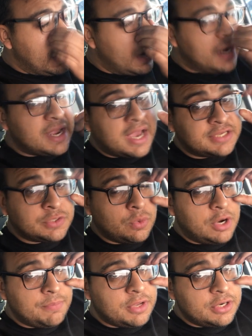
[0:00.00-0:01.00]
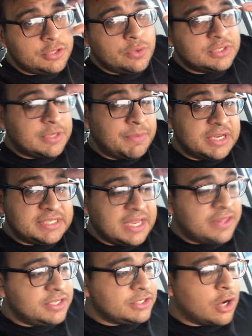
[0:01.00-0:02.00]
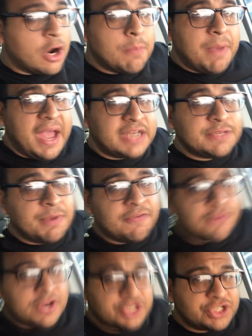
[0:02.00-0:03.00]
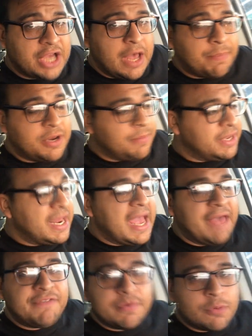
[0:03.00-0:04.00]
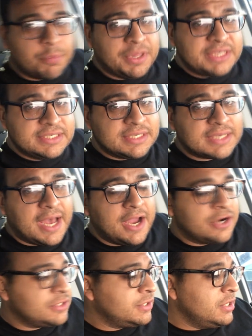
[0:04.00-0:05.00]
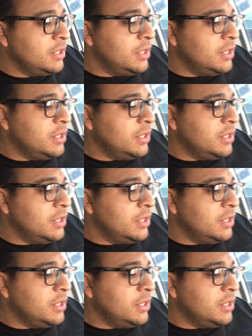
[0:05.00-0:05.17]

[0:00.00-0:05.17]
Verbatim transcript: All right, guys, so what I'm gonna do is I'm gonna send this car back to my friend's shop and I'm gonna have him replace the tires.